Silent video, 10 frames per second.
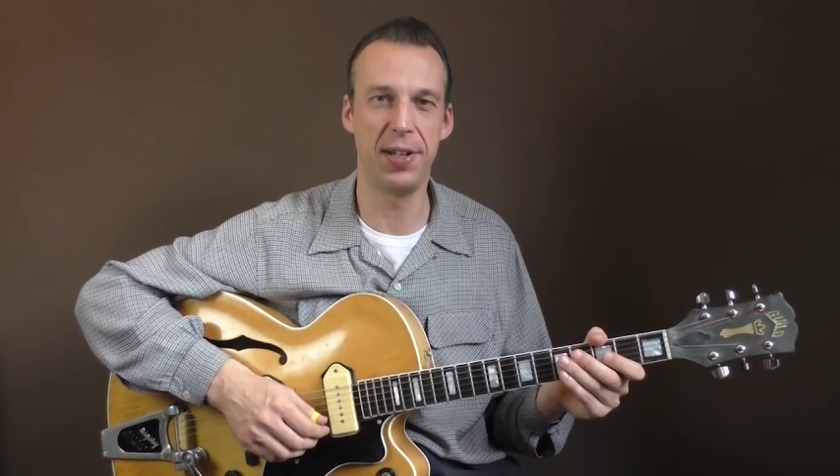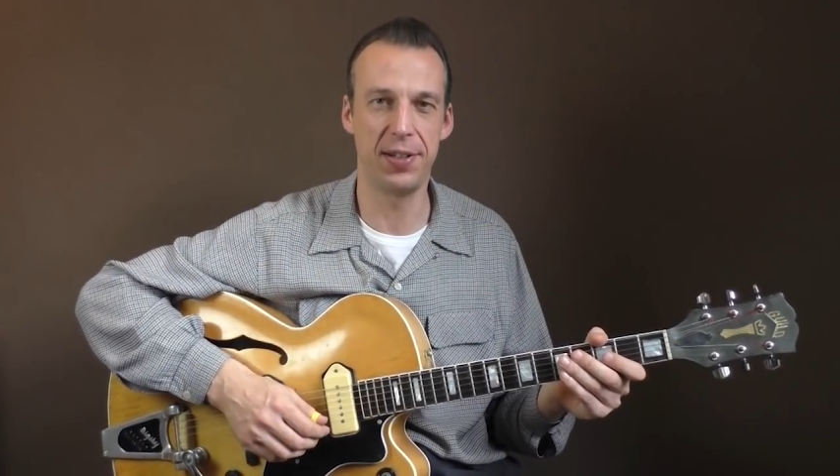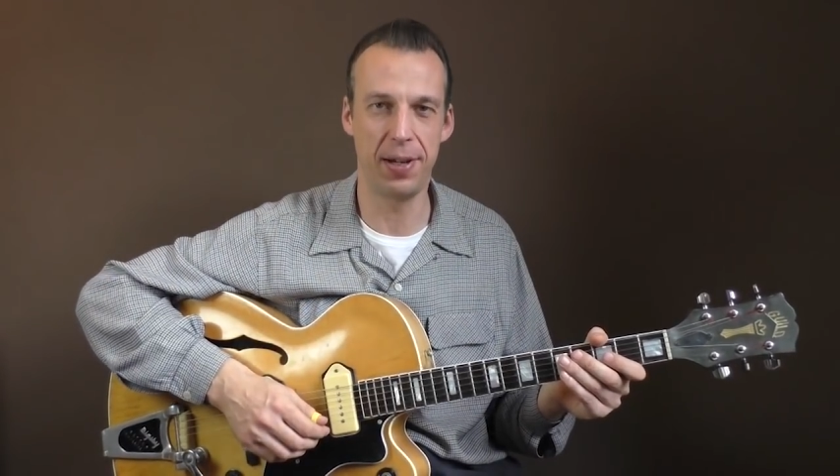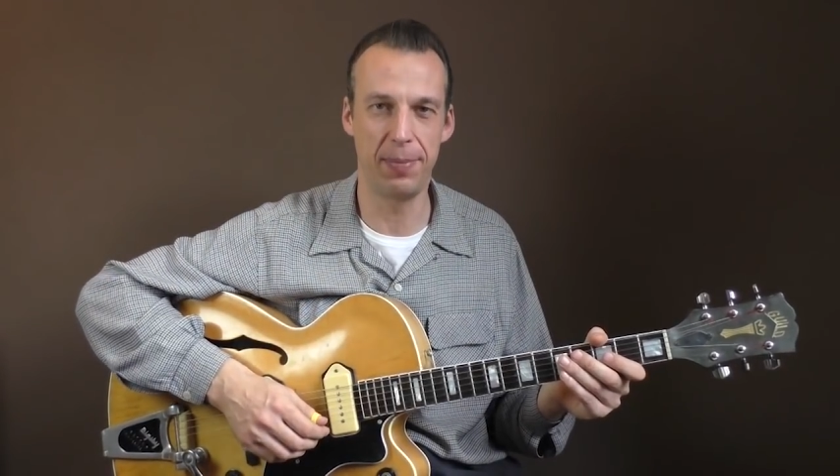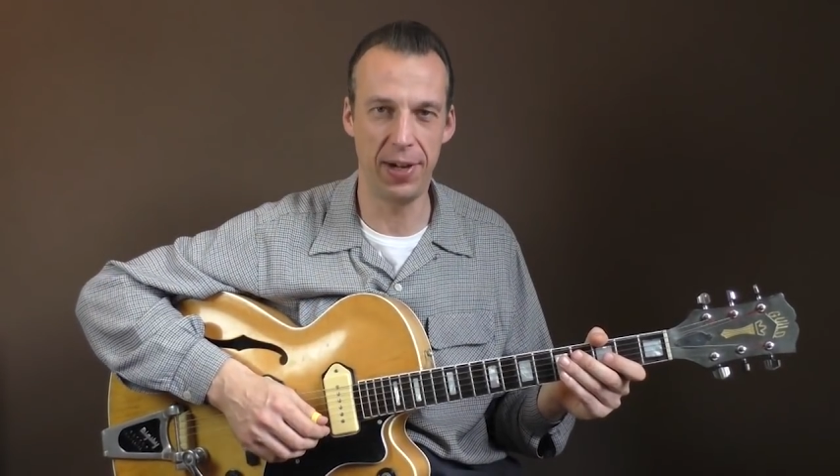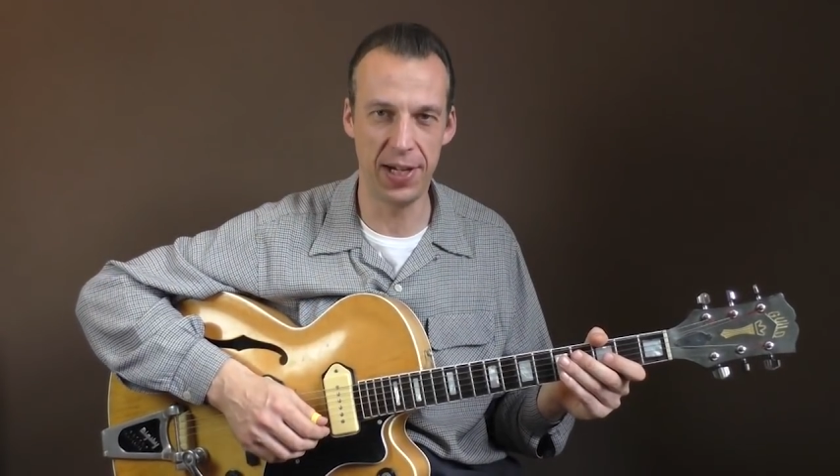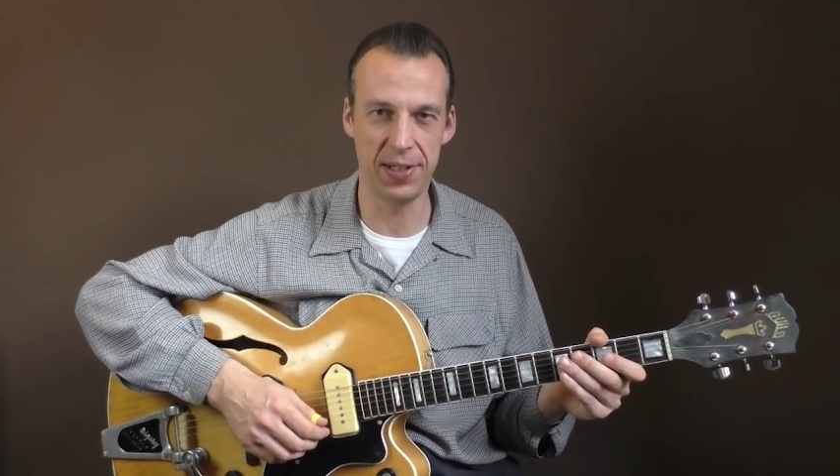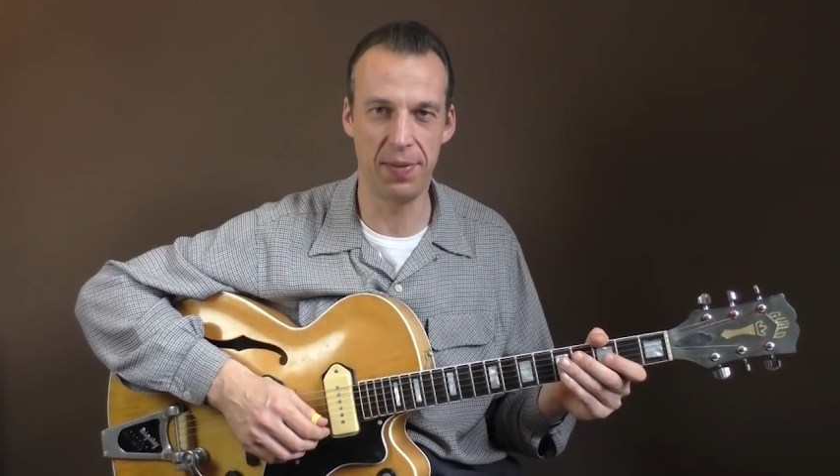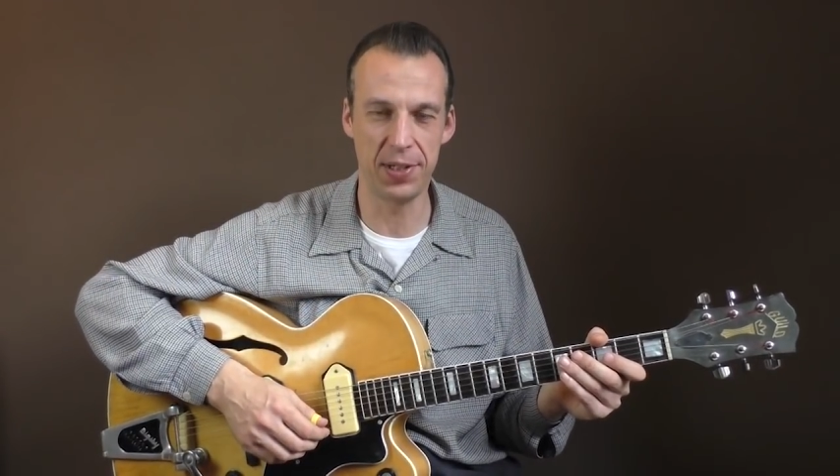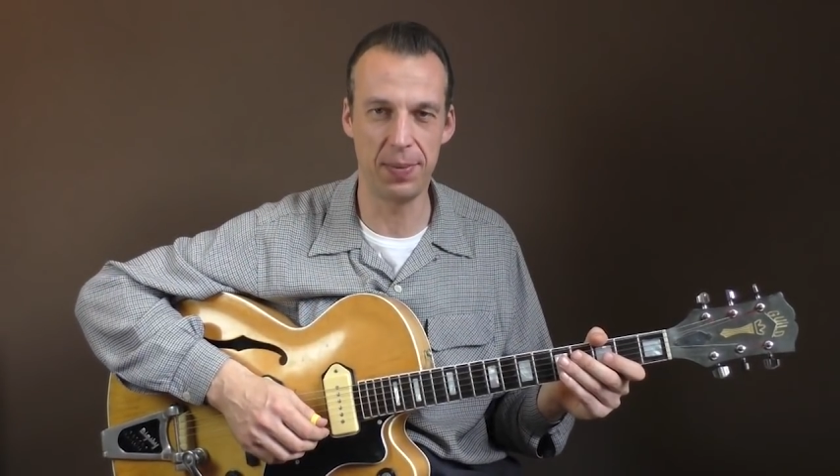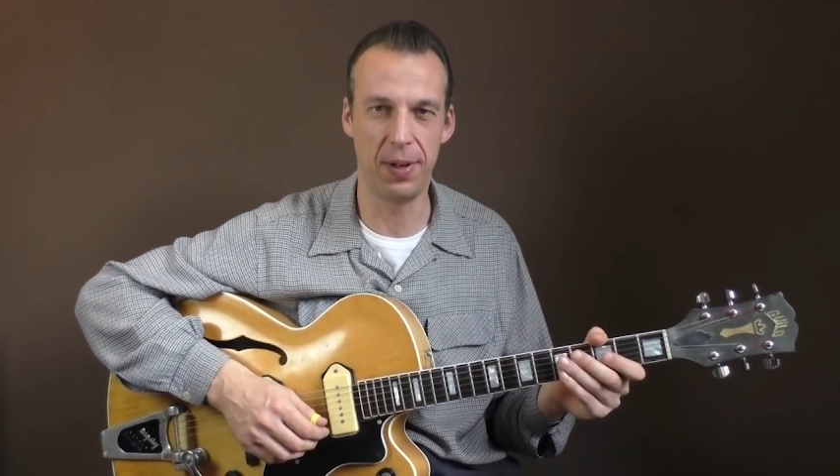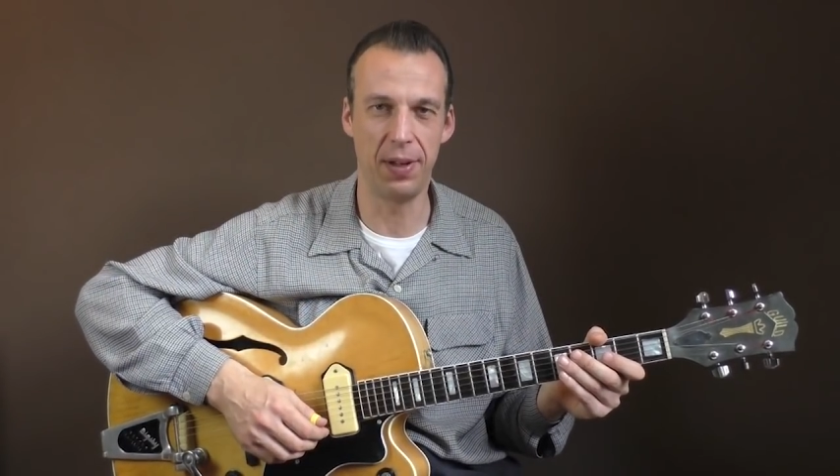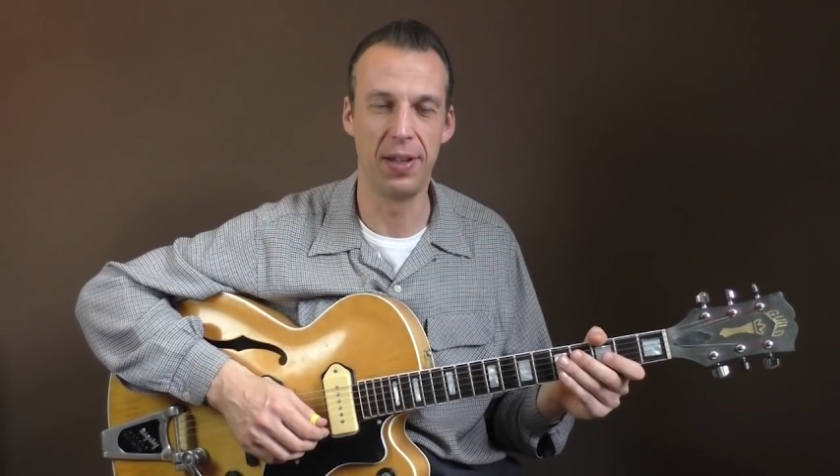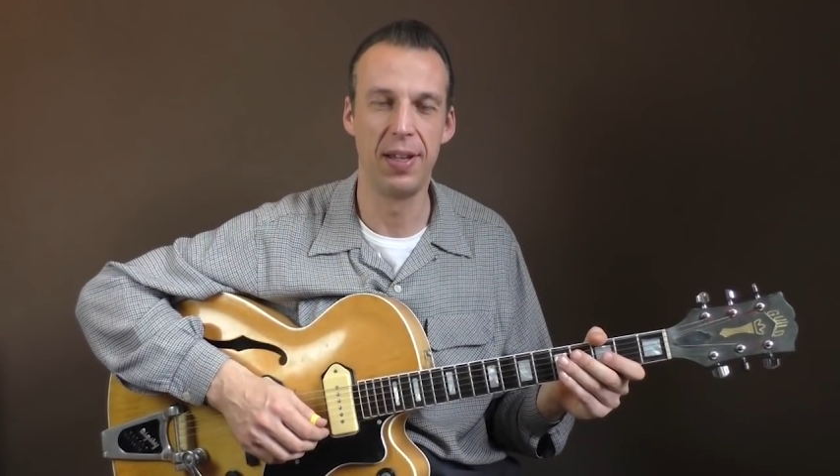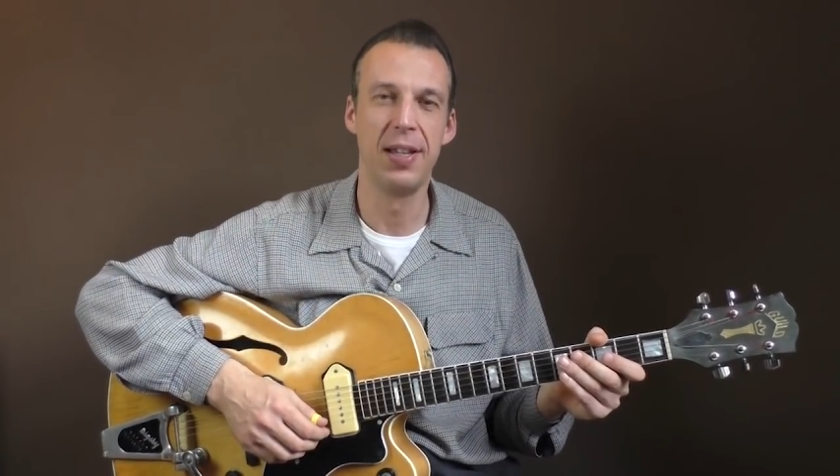guitar breaks in this one.